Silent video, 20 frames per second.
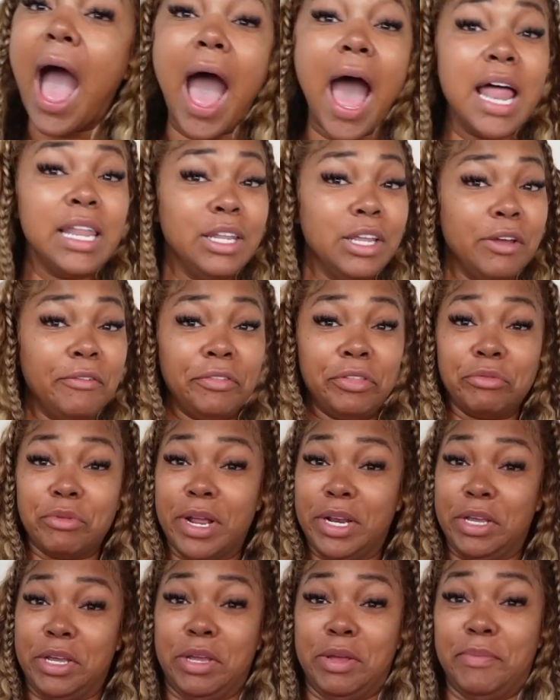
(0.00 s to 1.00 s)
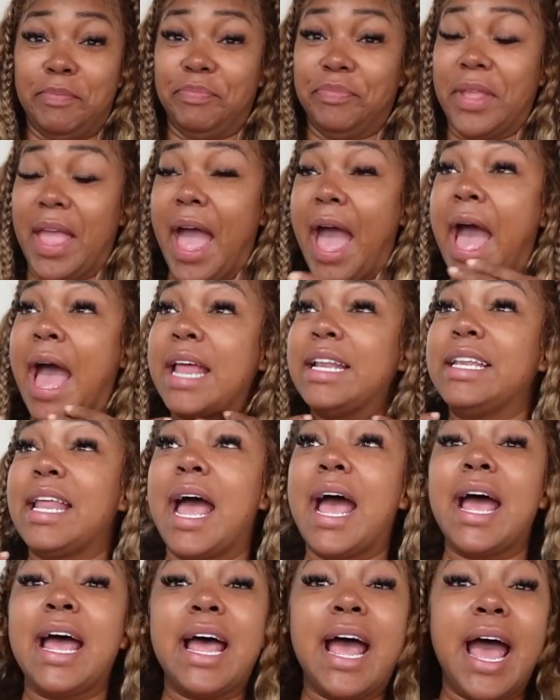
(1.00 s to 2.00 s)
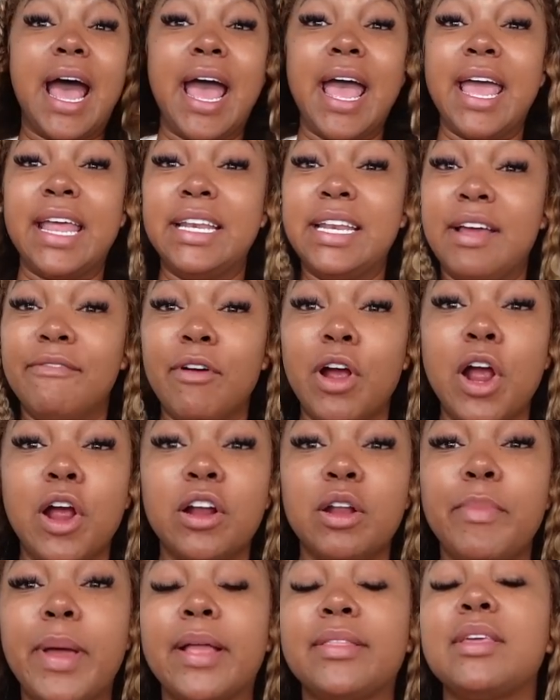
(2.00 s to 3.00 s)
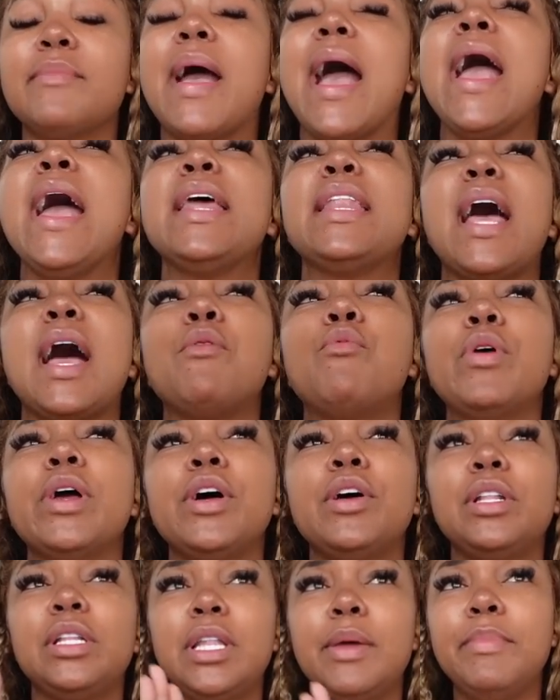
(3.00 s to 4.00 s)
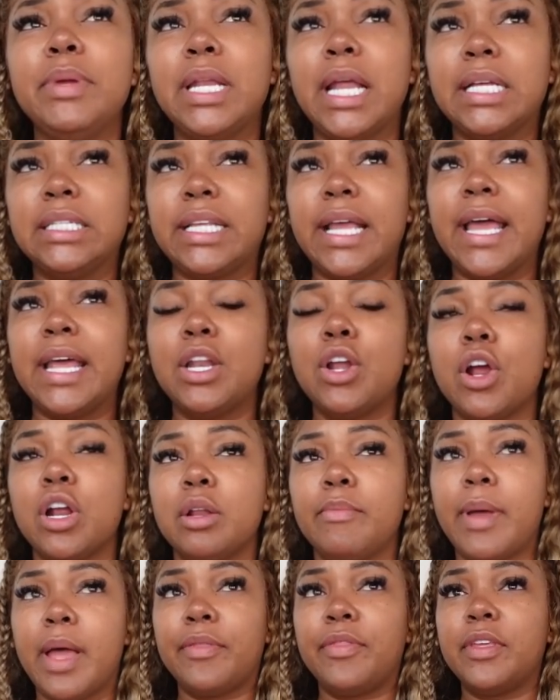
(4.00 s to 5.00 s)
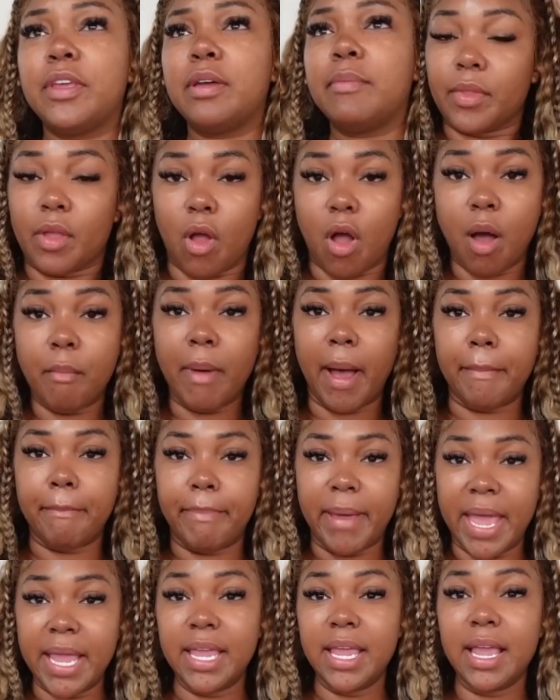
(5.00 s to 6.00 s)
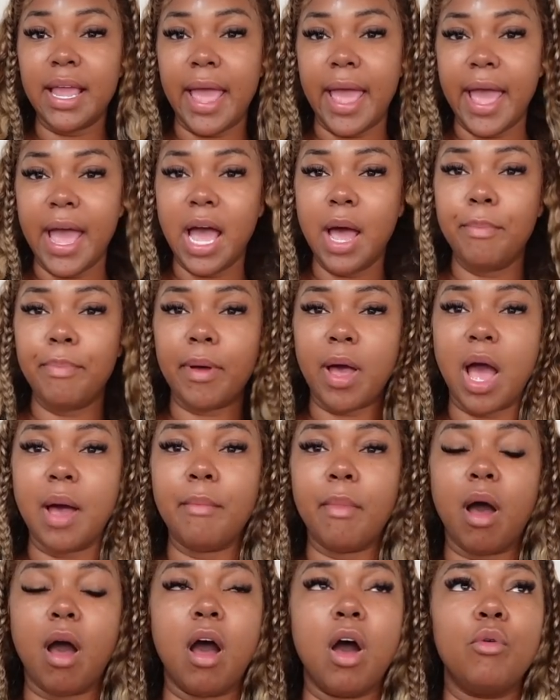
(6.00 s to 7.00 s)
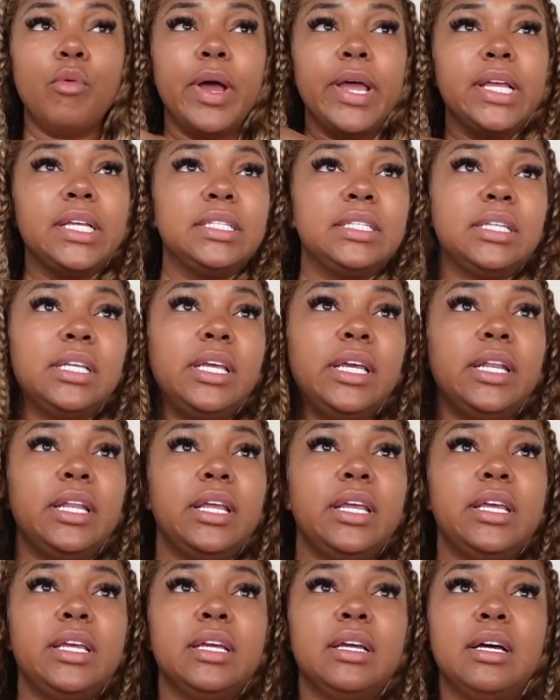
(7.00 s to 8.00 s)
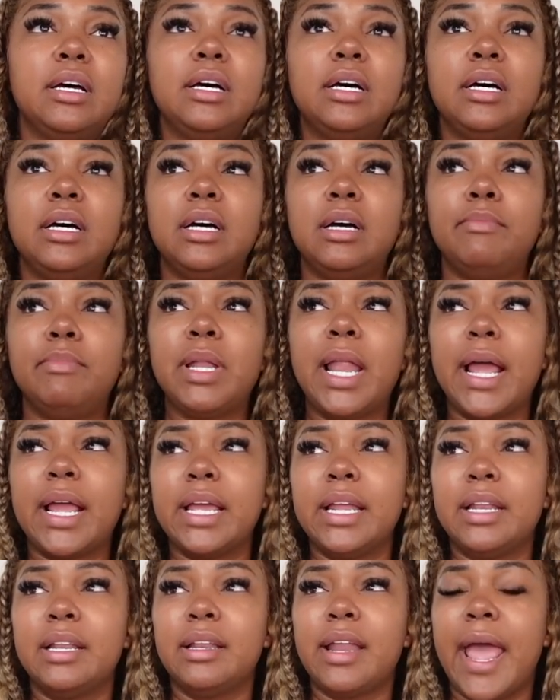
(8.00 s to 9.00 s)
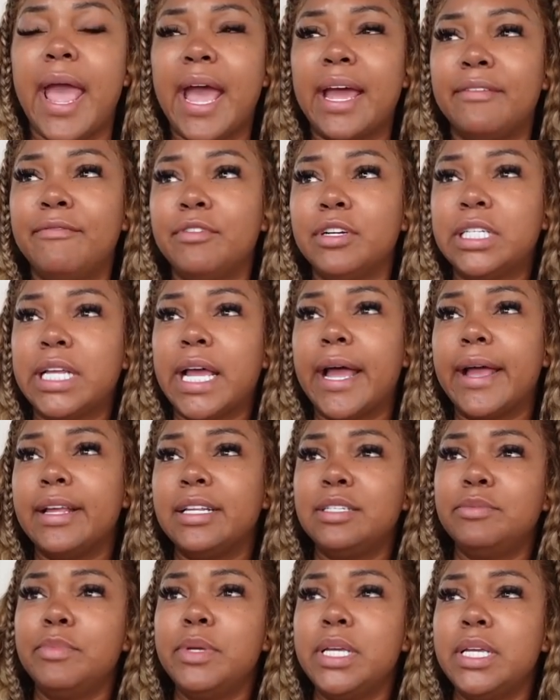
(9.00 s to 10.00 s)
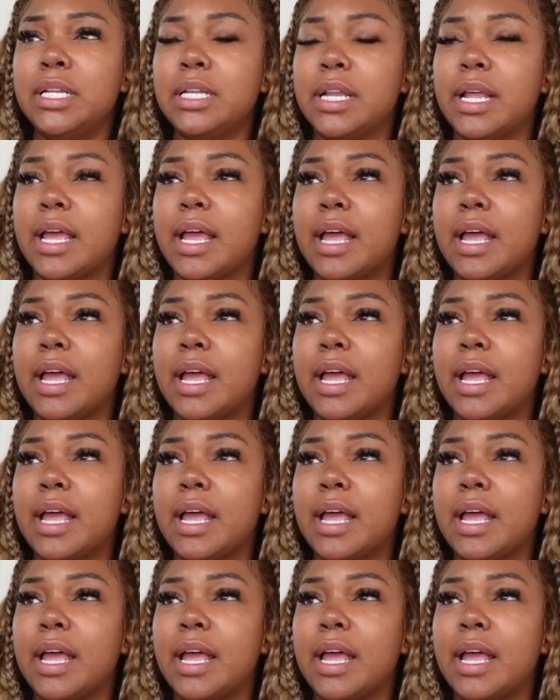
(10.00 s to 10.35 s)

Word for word: I love ThredUp. I had never heard about them. Well, let me not say I hadn't heard about them. On my banking app, I'm always getting like an advertisement